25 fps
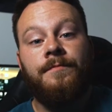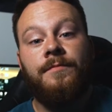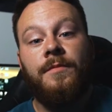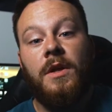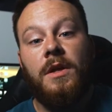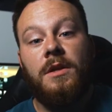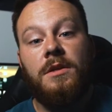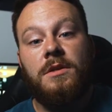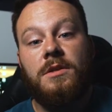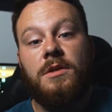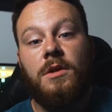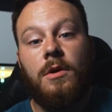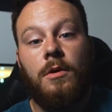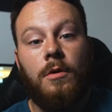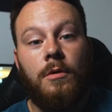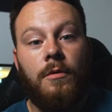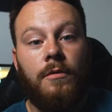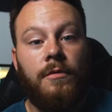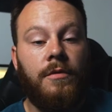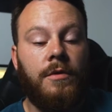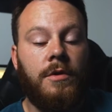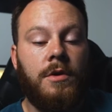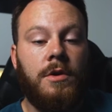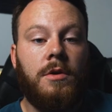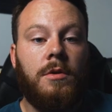And so
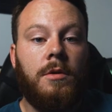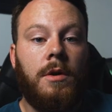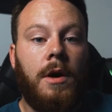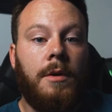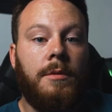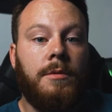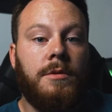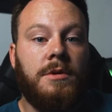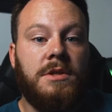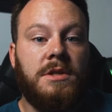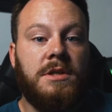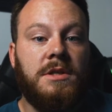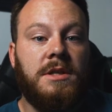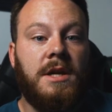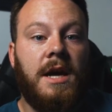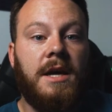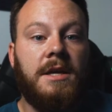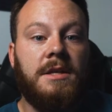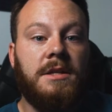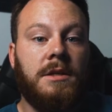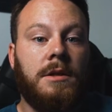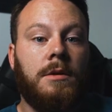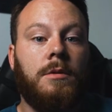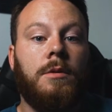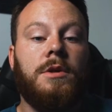for you, I would just
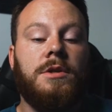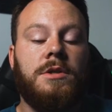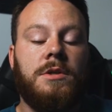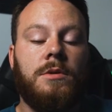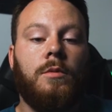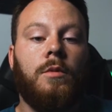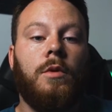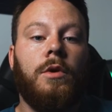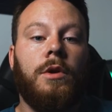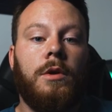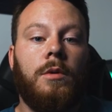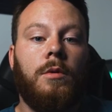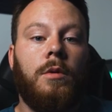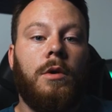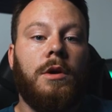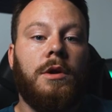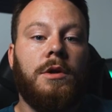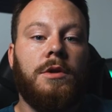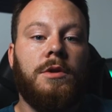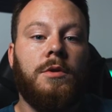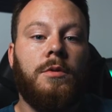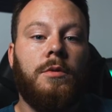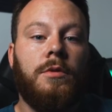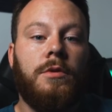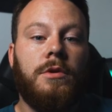ask the question, what do you want
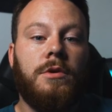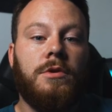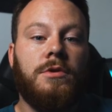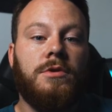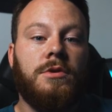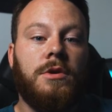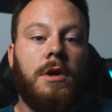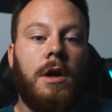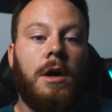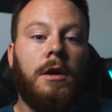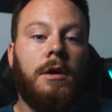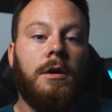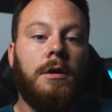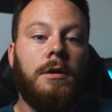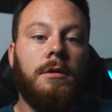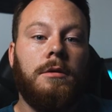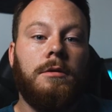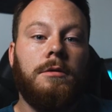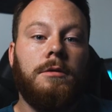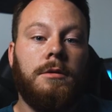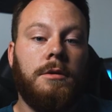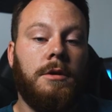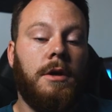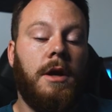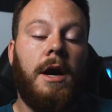to do with your truck?
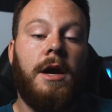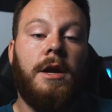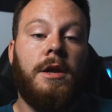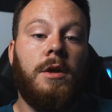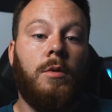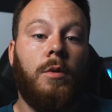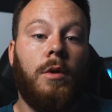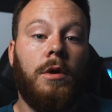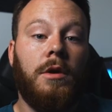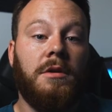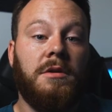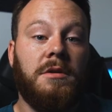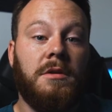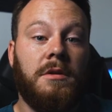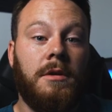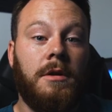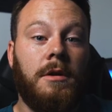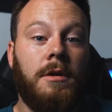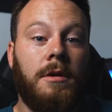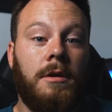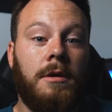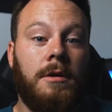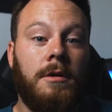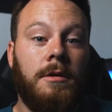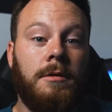Or how do you want it to
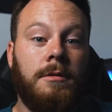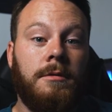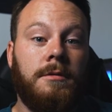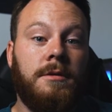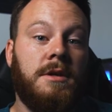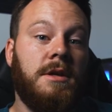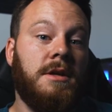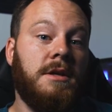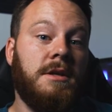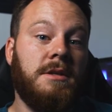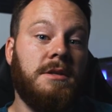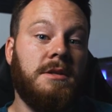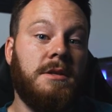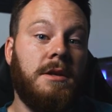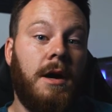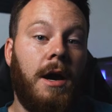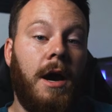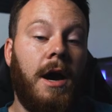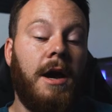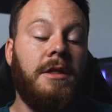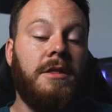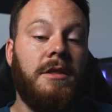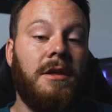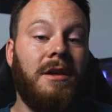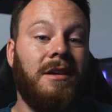look? Because
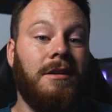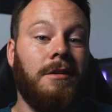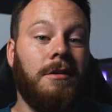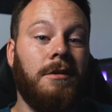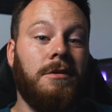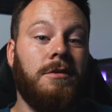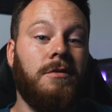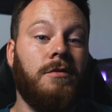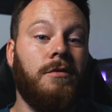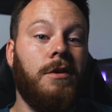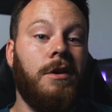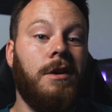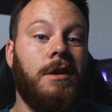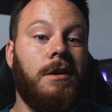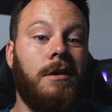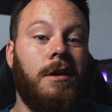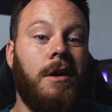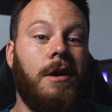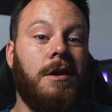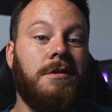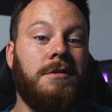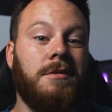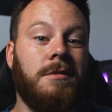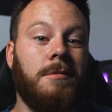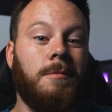I think it looks freaking
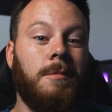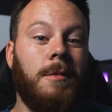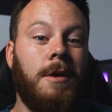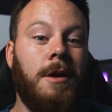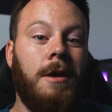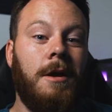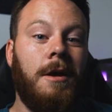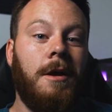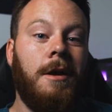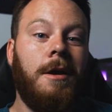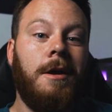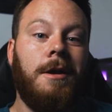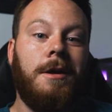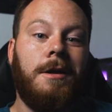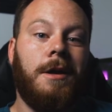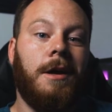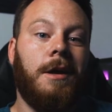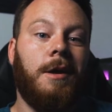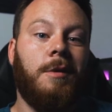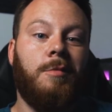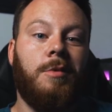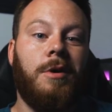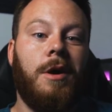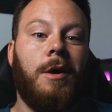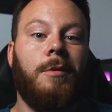awesome. And I
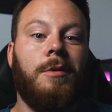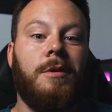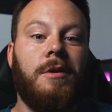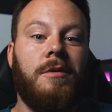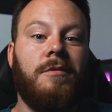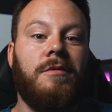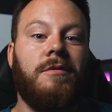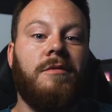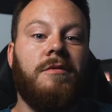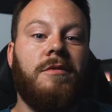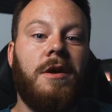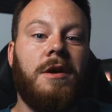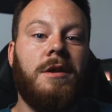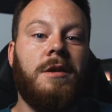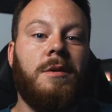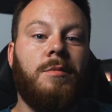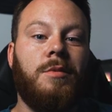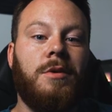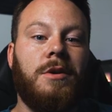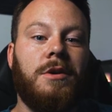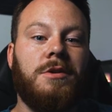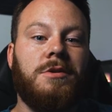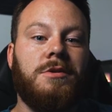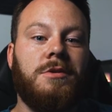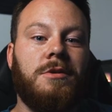could probably even find a
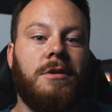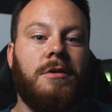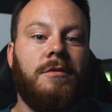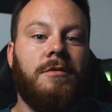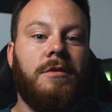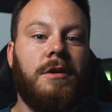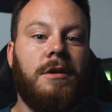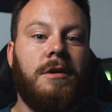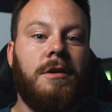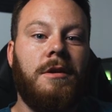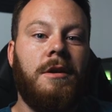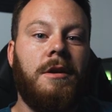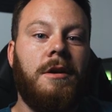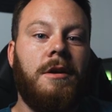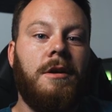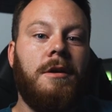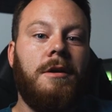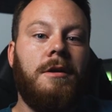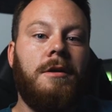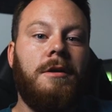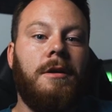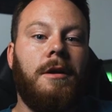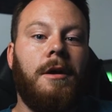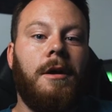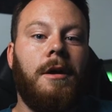picture of it
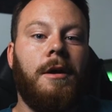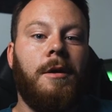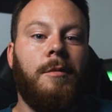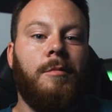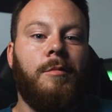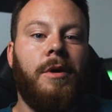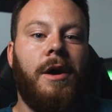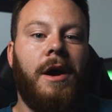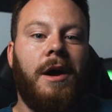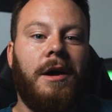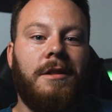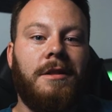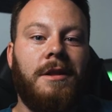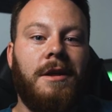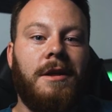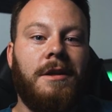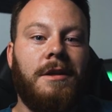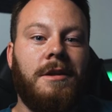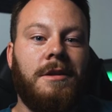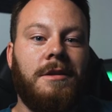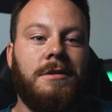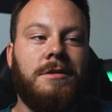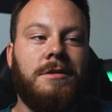back then in